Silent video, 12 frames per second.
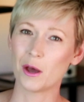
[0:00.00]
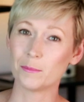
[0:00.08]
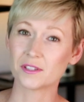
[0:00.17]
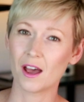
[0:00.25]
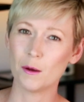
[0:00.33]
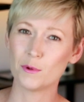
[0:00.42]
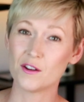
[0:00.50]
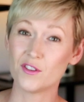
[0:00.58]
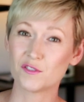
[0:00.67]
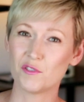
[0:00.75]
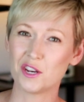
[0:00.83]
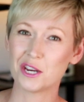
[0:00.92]
of thumbs up, if
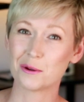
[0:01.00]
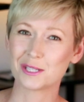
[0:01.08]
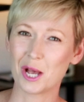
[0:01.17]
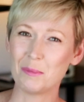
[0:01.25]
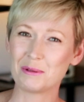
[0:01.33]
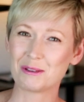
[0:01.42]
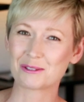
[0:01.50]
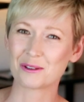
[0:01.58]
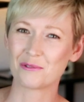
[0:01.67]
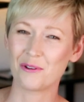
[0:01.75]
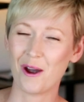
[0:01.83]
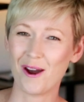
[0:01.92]
this video is helping you
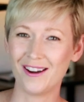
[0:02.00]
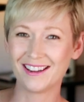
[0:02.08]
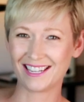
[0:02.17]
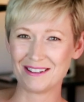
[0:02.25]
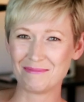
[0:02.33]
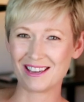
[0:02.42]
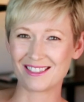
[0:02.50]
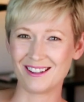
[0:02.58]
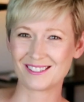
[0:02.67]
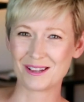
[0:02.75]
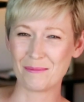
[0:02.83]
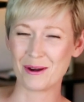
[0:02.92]
so far, give me a
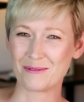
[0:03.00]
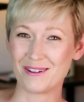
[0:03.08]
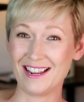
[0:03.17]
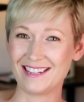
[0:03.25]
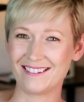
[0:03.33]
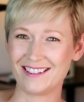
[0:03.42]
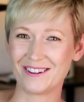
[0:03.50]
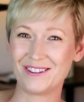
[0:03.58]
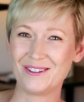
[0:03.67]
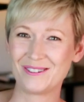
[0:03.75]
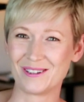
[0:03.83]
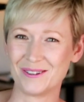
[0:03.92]
thumbs up right down here on
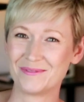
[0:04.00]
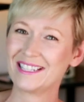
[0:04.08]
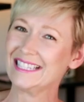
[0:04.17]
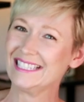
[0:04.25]
YouTube.